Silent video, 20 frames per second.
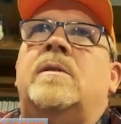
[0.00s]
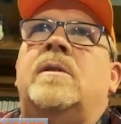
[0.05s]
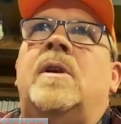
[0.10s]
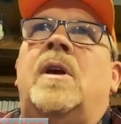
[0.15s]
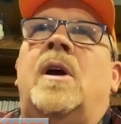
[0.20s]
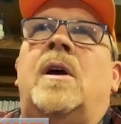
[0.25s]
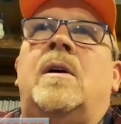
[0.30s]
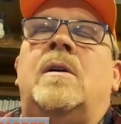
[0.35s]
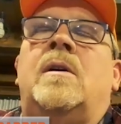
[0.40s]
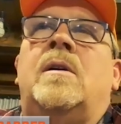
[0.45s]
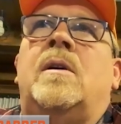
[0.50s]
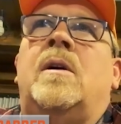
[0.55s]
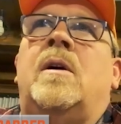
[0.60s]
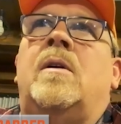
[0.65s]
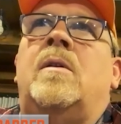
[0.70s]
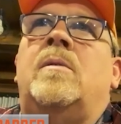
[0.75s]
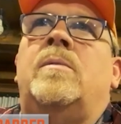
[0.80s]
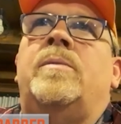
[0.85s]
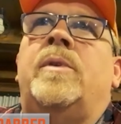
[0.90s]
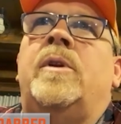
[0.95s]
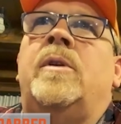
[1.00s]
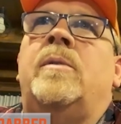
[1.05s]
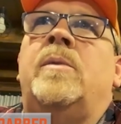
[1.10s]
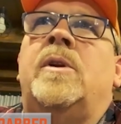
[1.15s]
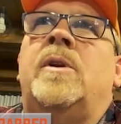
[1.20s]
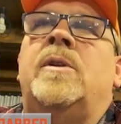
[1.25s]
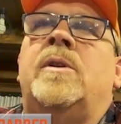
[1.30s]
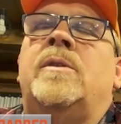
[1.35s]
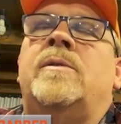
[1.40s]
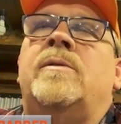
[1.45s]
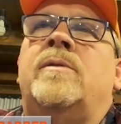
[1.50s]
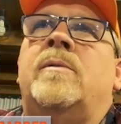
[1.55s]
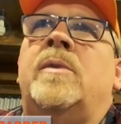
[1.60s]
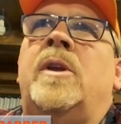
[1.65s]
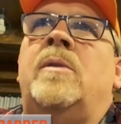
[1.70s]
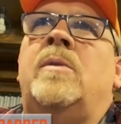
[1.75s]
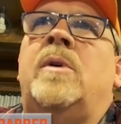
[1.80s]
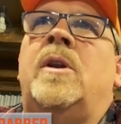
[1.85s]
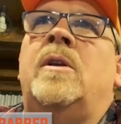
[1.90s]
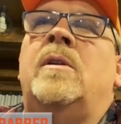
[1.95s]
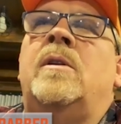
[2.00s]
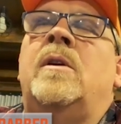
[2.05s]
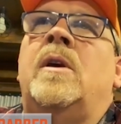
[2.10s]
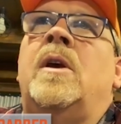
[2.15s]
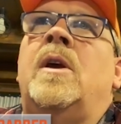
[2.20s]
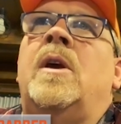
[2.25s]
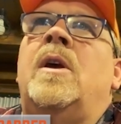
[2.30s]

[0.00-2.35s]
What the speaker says: Yeah. Oh, pretty much from day one.